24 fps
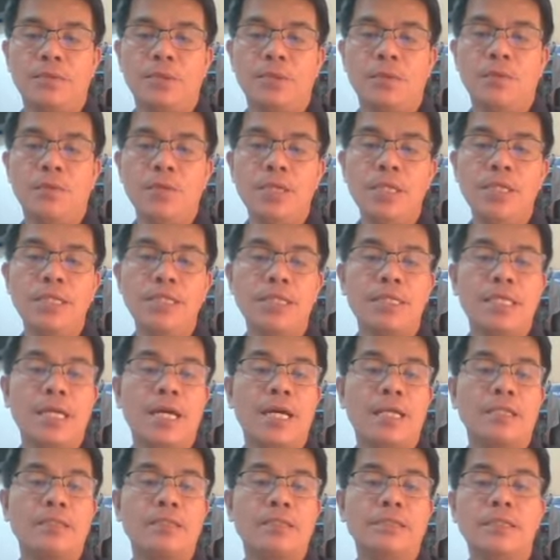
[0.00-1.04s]
We
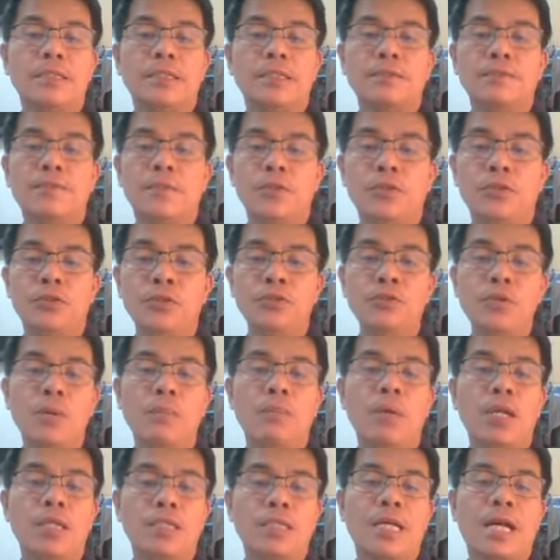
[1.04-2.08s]
set
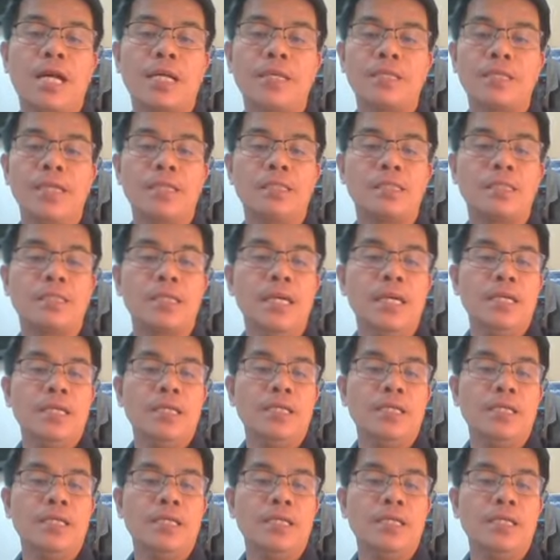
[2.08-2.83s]
doable targets.